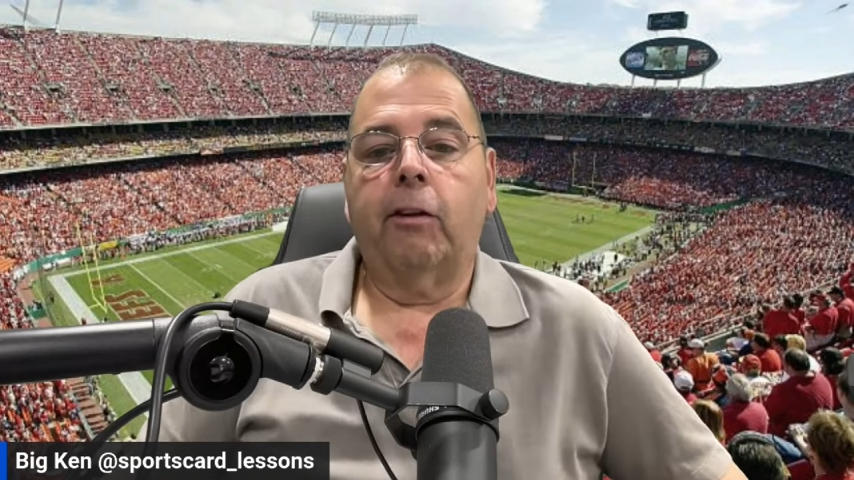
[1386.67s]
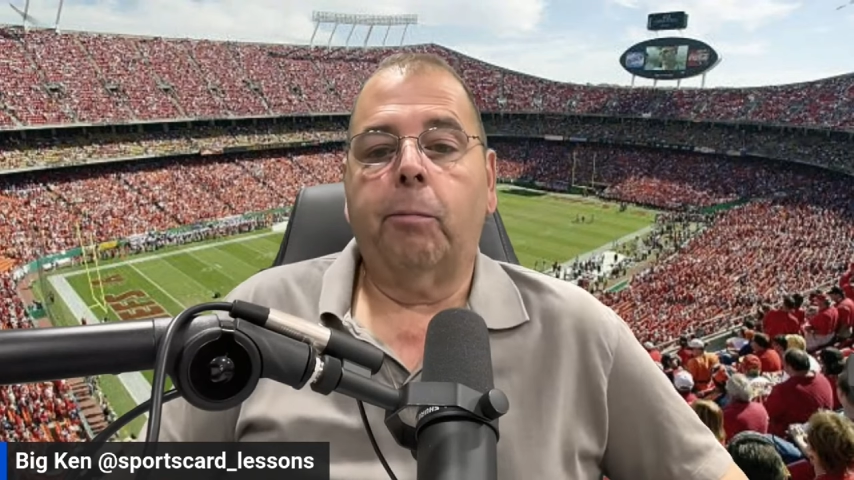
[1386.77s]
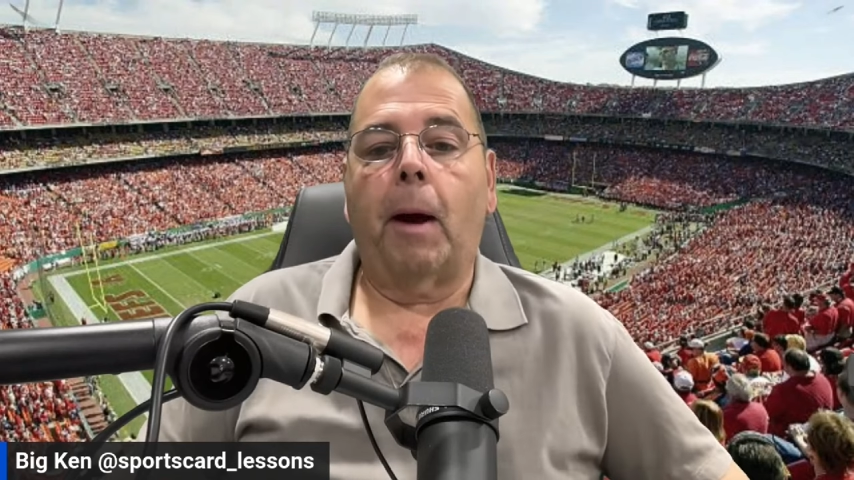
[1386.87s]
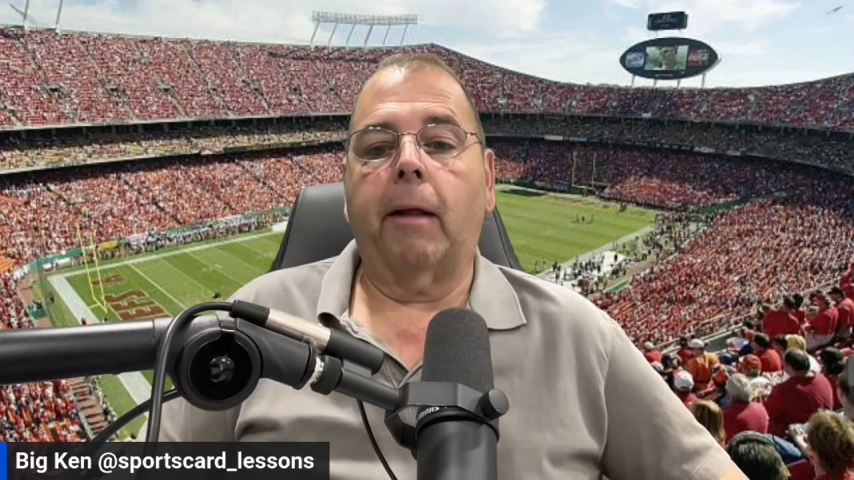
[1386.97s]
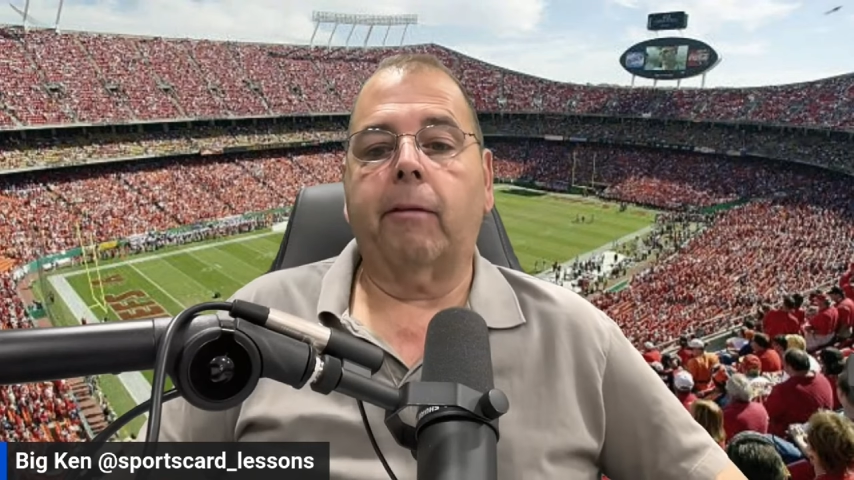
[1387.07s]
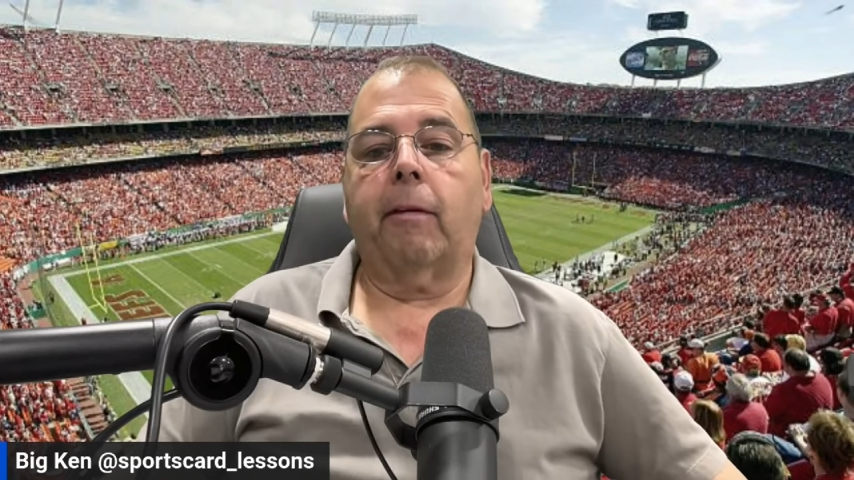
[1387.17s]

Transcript: spots